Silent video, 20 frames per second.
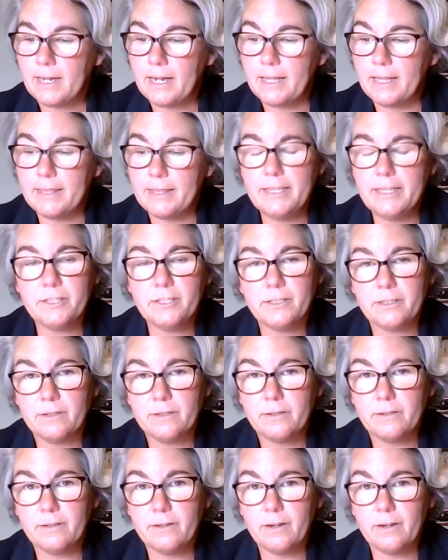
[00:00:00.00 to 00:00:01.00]
And this
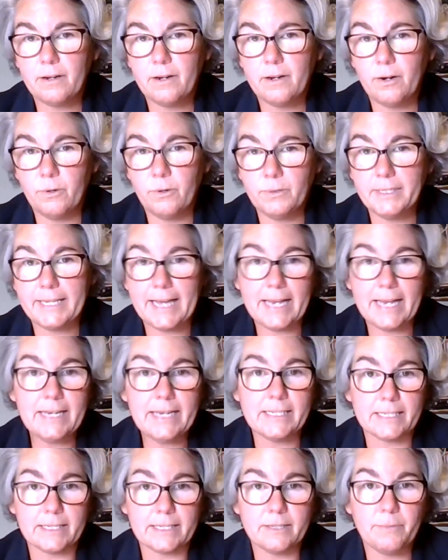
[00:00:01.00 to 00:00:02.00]
only
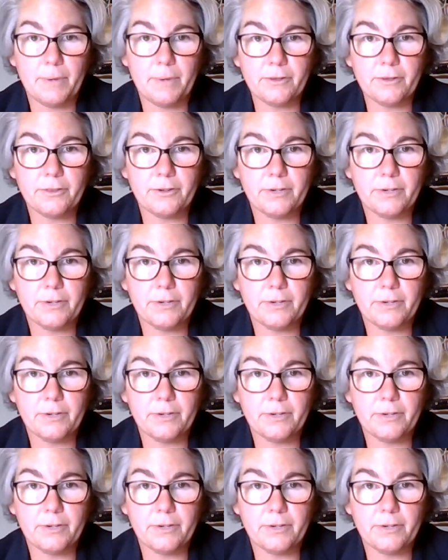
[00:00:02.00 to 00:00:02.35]
ended about